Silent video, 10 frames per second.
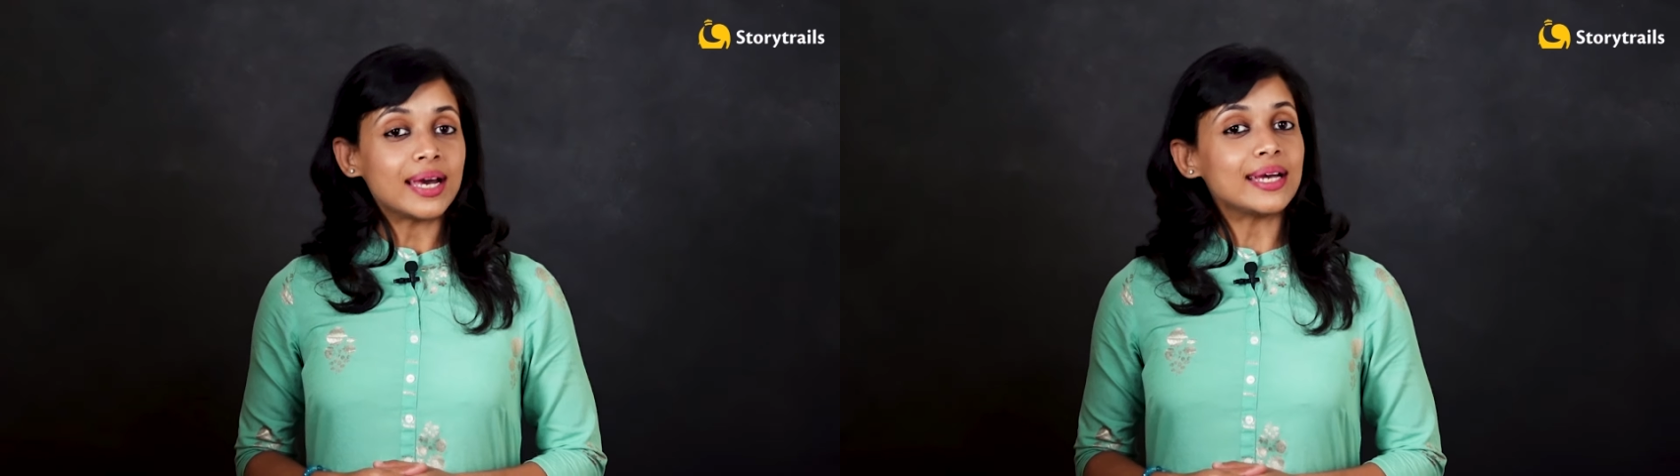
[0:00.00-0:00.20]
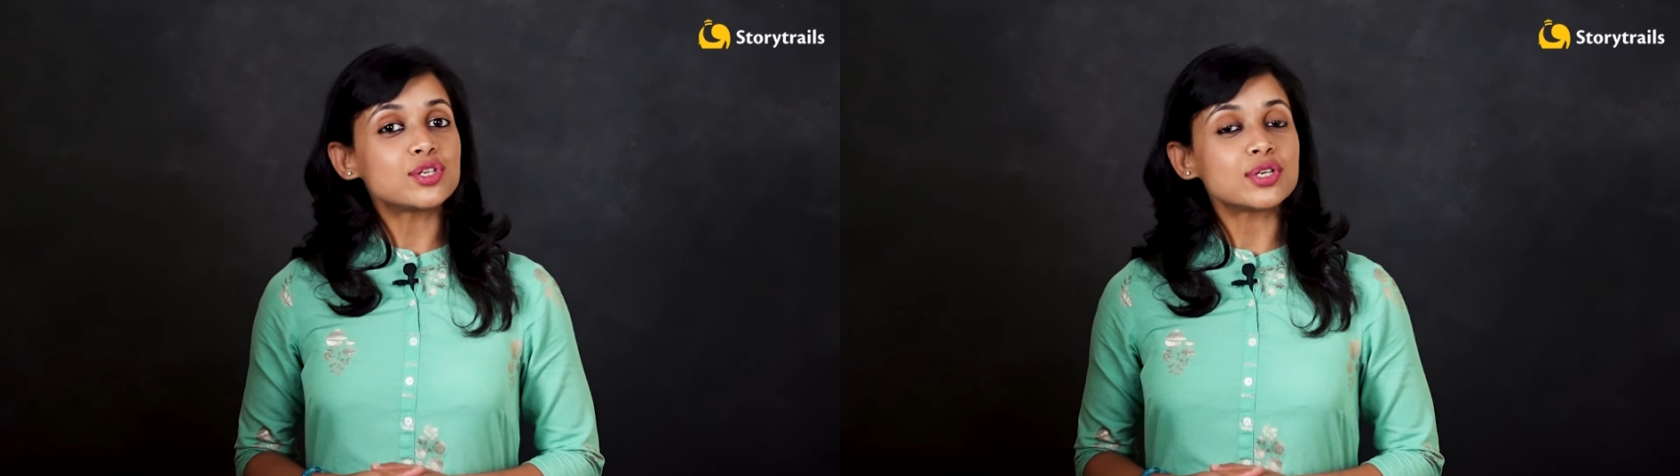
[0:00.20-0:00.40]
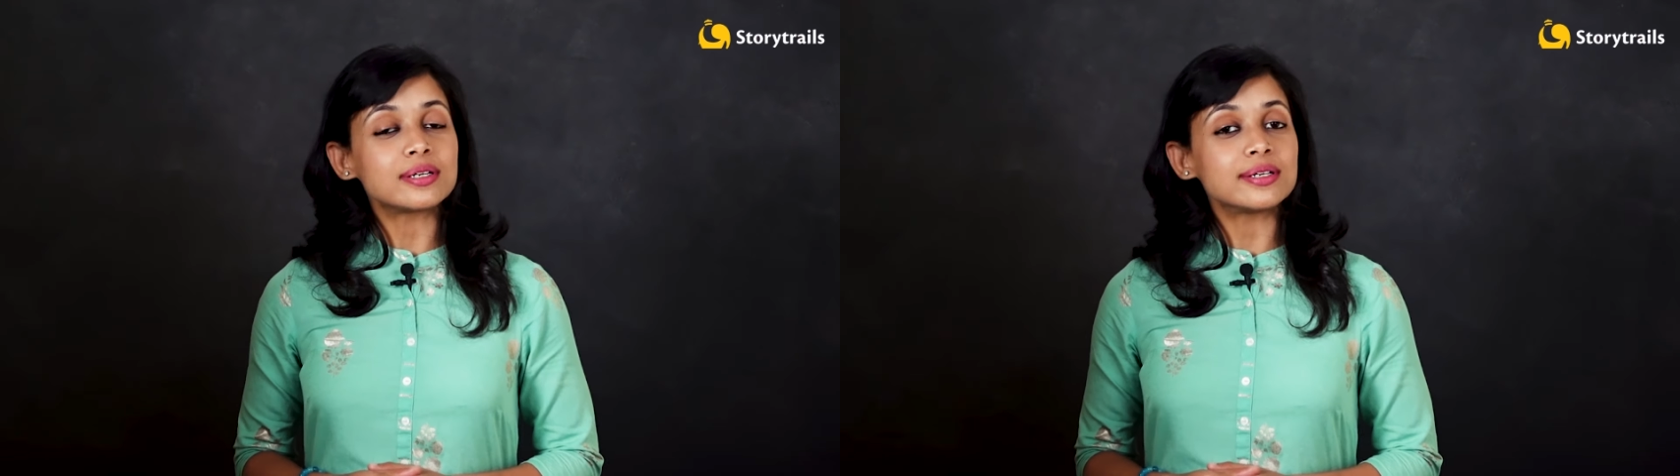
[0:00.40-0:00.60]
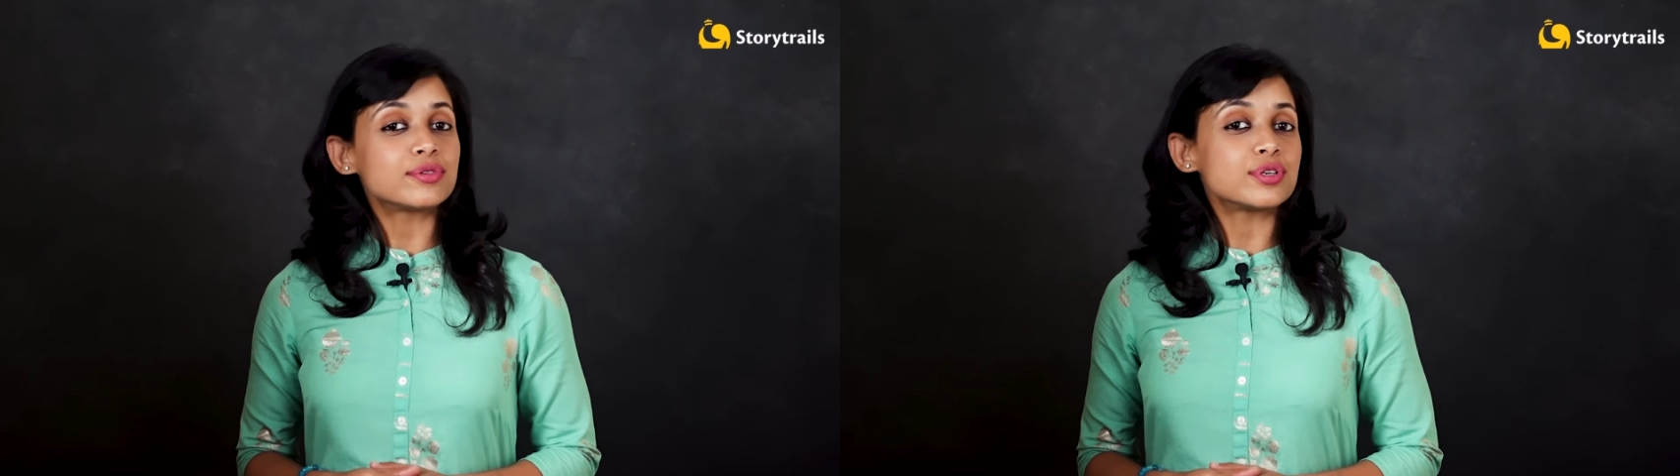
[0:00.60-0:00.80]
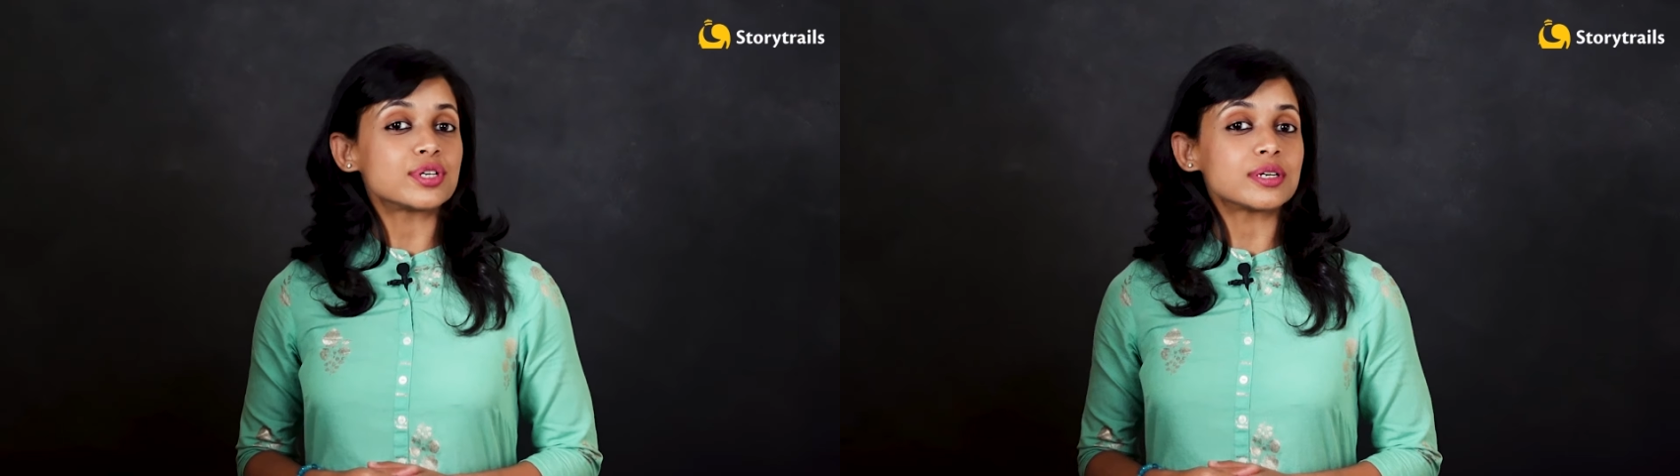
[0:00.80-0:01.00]
Ancient
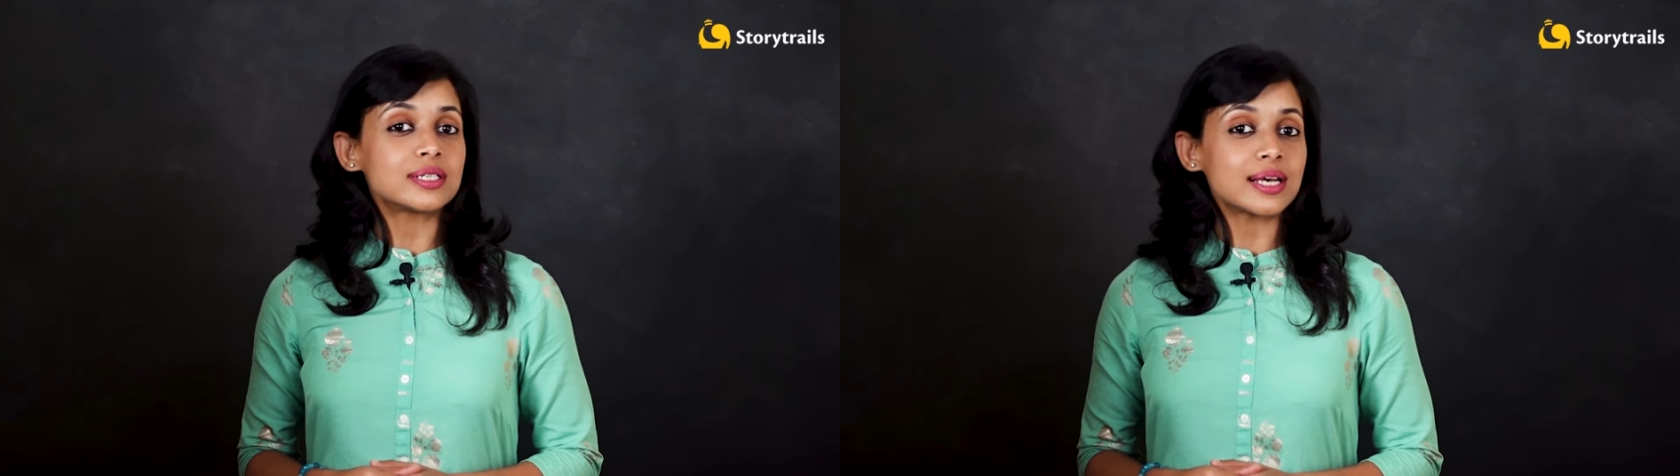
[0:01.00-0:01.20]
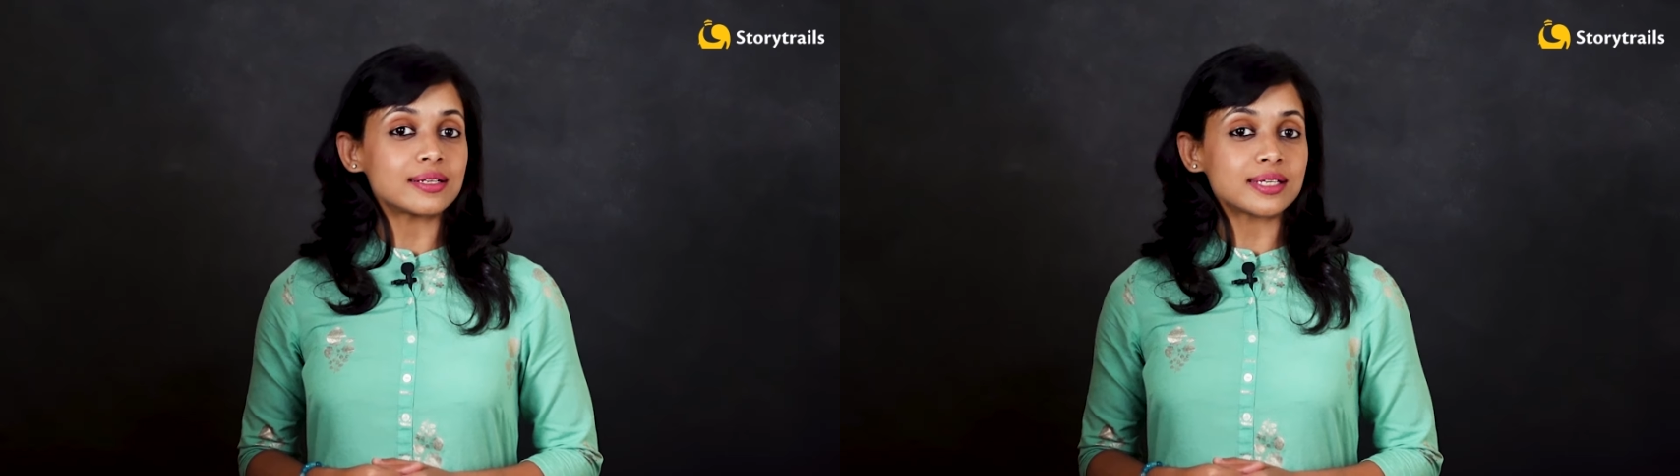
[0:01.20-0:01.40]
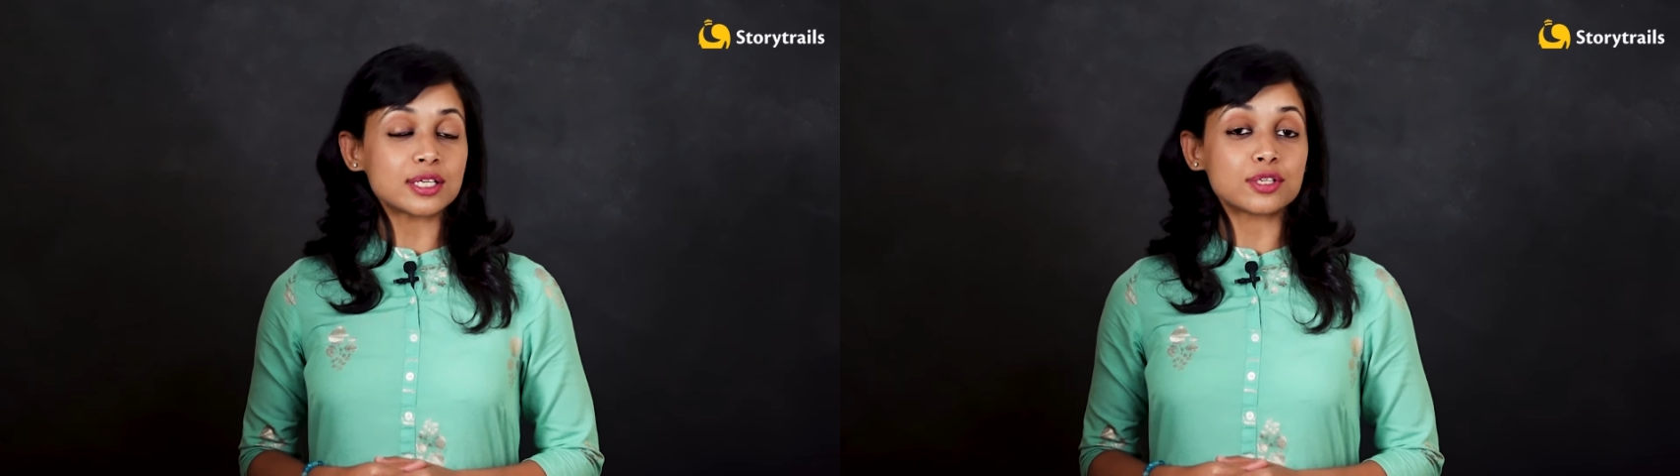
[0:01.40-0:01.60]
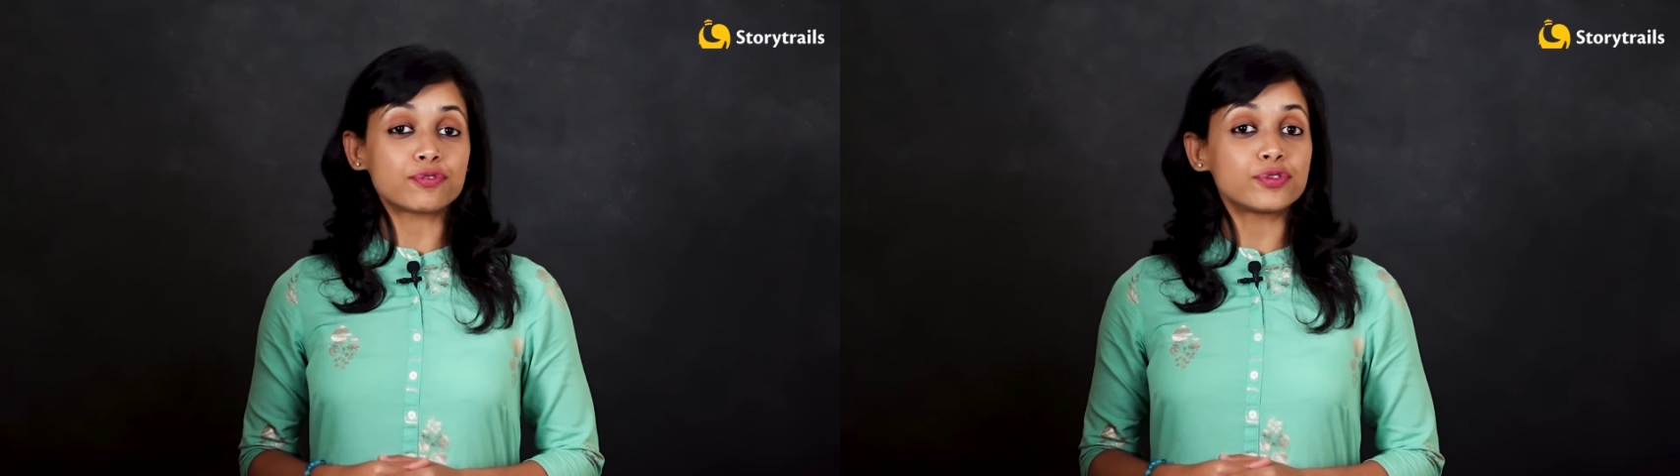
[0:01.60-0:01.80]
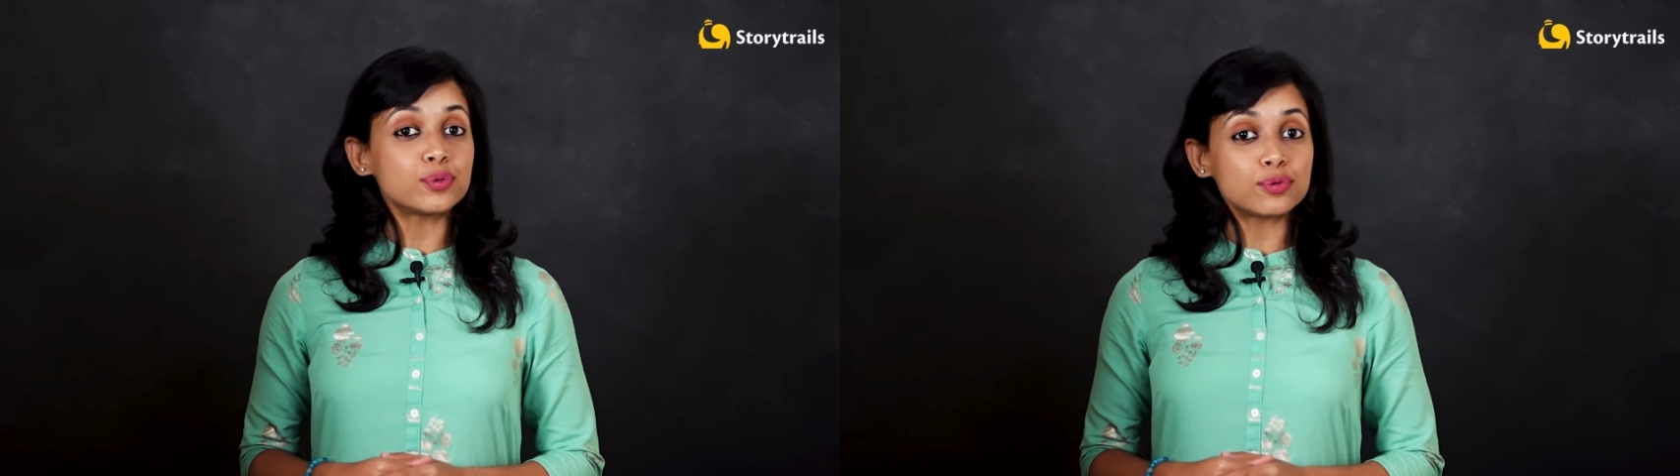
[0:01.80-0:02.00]
literature tells us
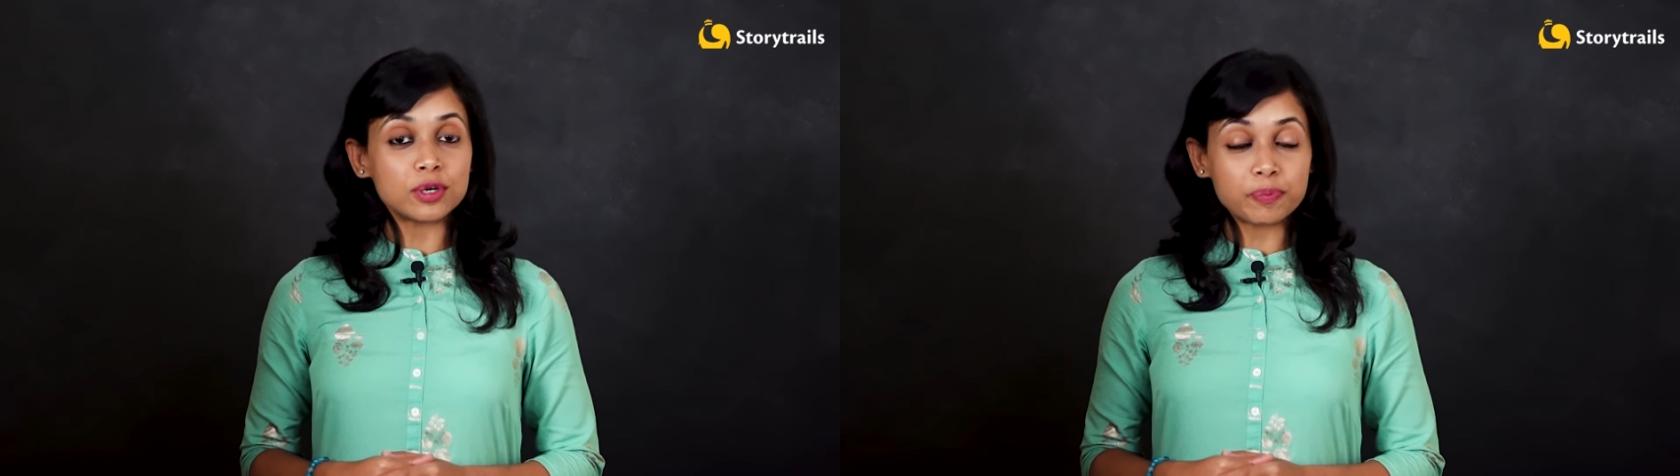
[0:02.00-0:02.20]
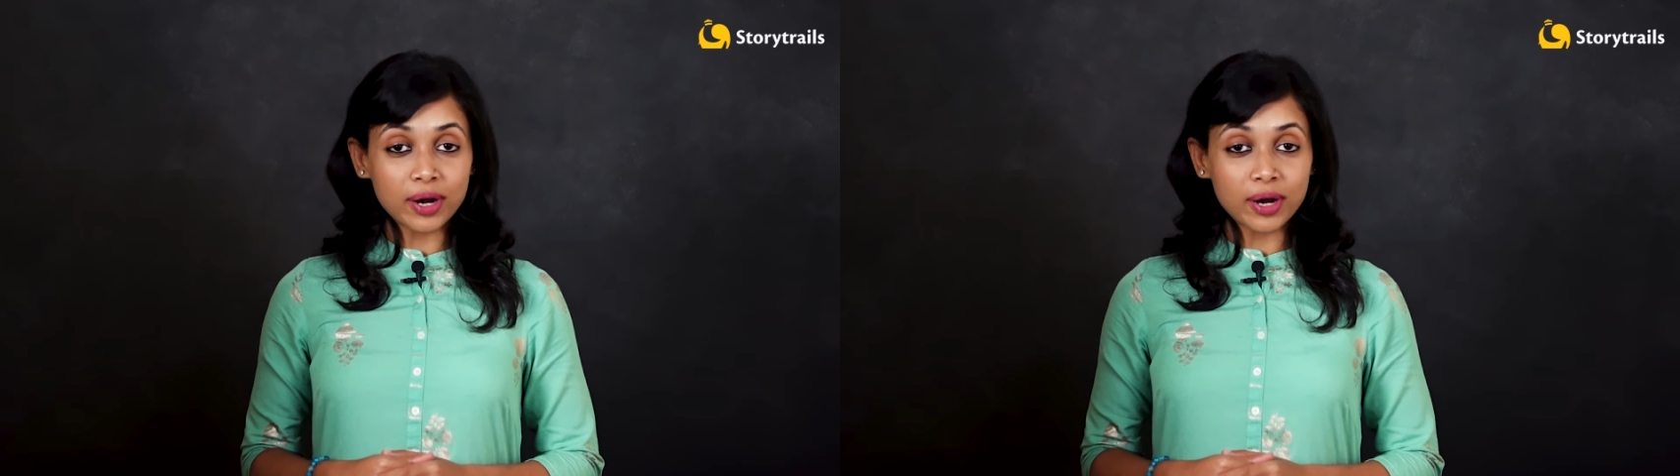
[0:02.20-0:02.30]
of funeral